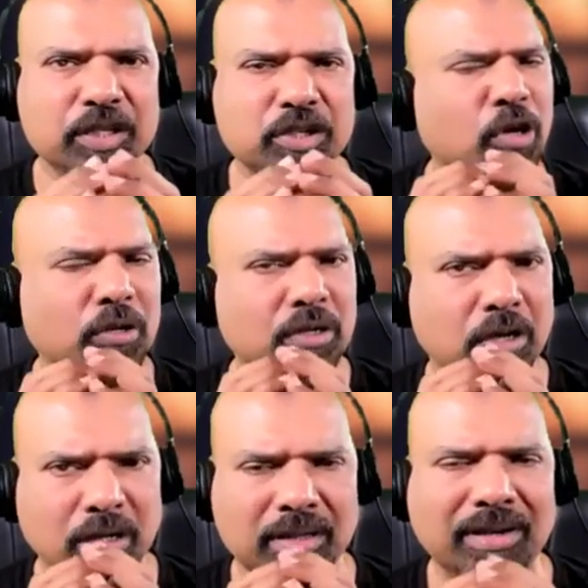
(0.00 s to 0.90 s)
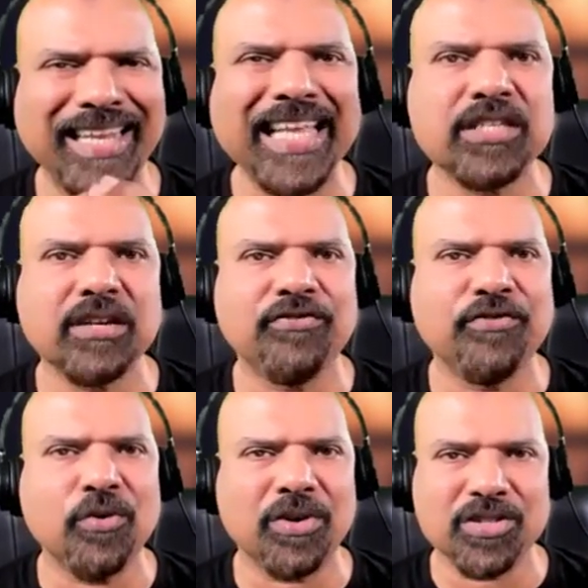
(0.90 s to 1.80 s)
It's all called laser
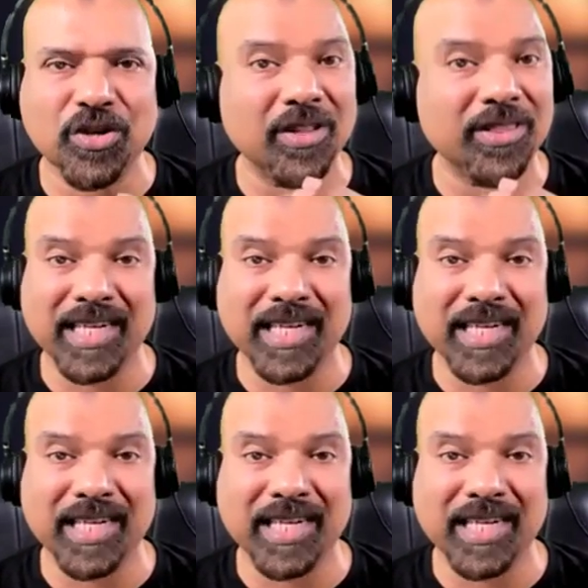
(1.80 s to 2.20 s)
focused on